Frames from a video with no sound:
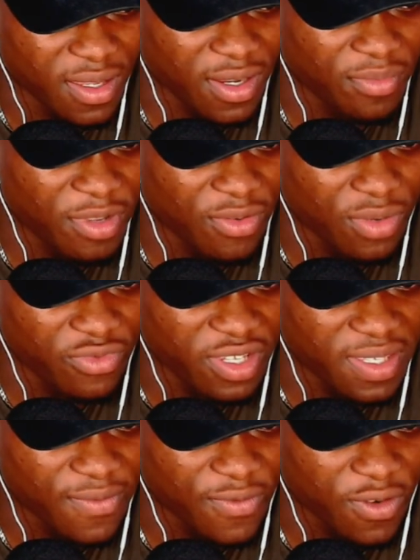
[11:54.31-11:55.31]
only be one
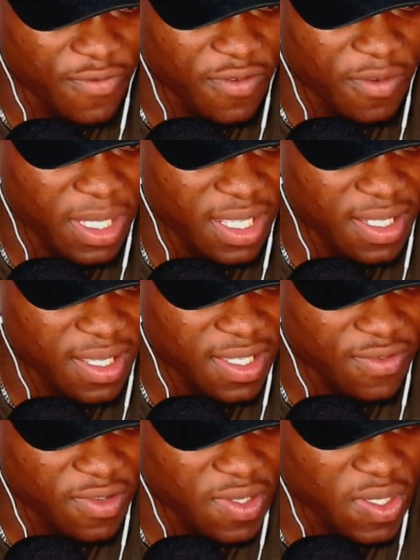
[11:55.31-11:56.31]
reason for it. The mini
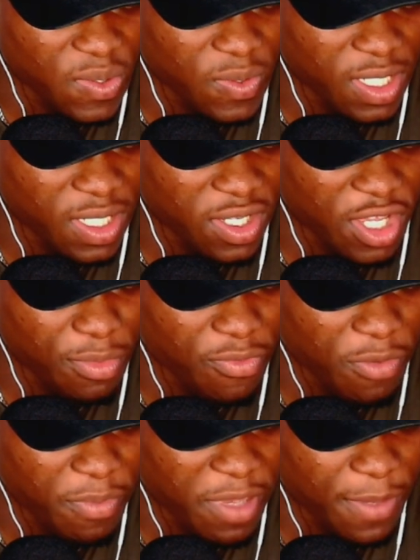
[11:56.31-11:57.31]
test results will determine
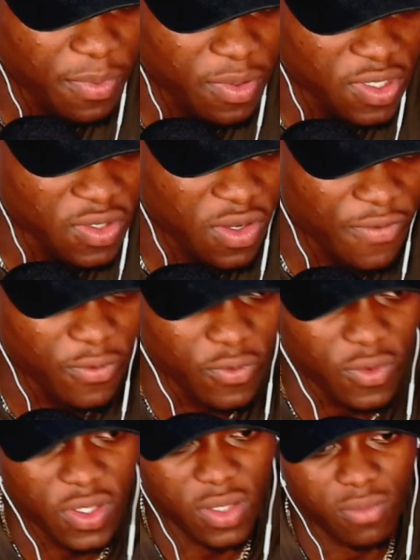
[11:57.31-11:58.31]
the paper
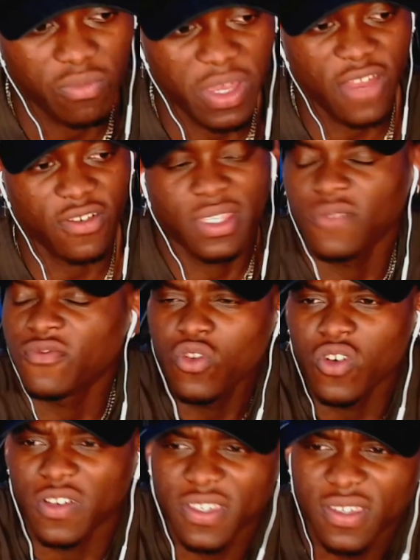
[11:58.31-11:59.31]
shuffle pairings. Of
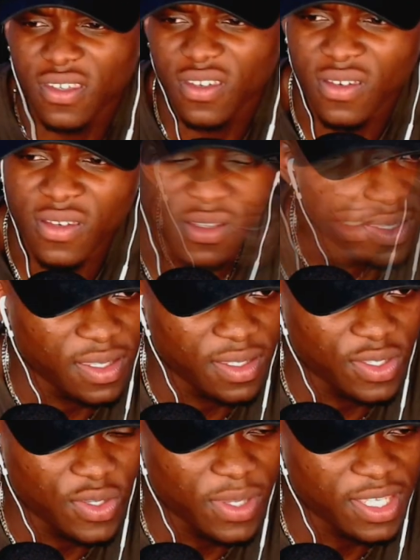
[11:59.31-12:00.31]
course!
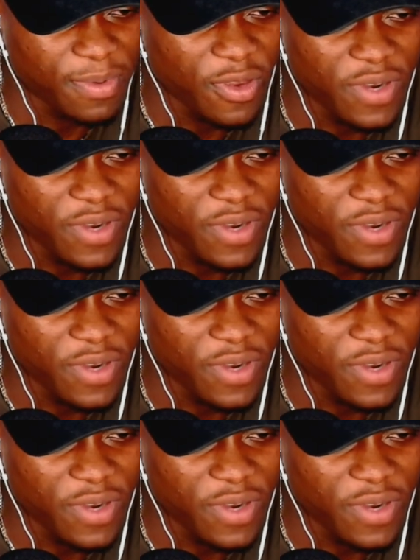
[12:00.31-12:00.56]
2 expelled